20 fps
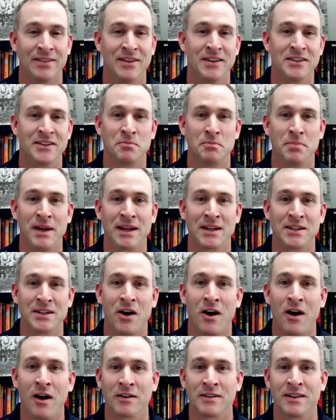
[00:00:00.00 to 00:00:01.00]
this big
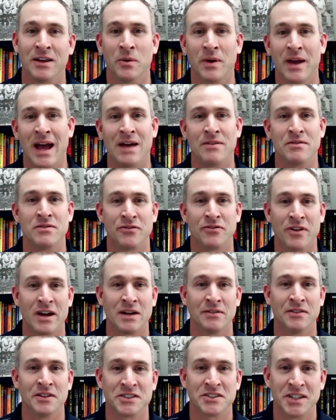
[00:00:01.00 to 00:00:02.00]
dog that we have in
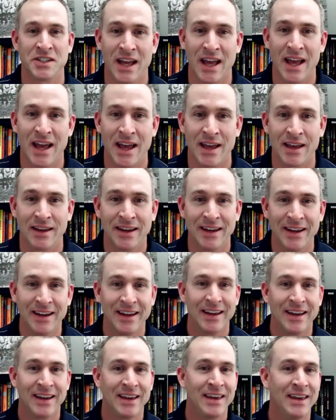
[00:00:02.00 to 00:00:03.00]
front of us today,
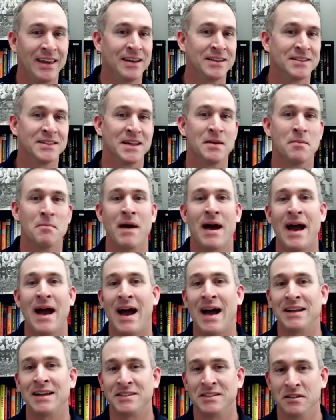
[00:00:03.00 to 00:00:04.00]
he is a
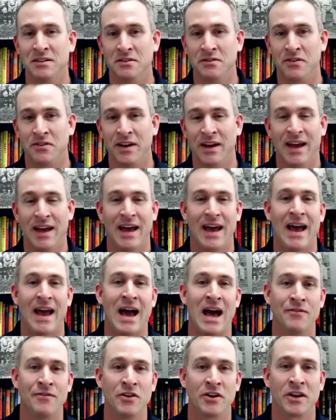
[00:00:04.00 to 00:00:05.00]
massive
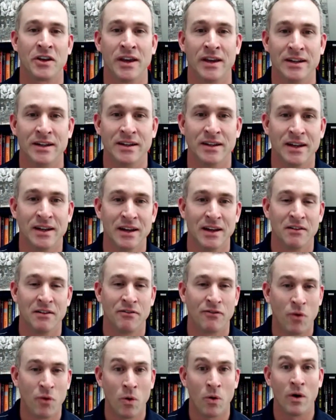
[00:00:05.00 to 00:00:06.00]
advocate
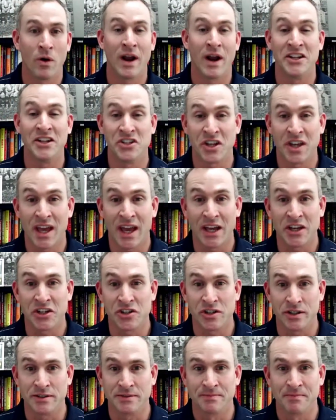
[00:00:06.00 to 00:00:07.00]
for
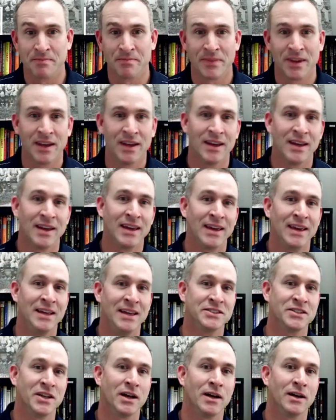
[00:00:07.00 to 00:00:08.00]
education.
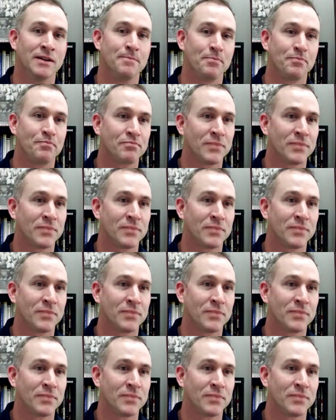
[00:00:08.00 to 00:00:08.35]
He's a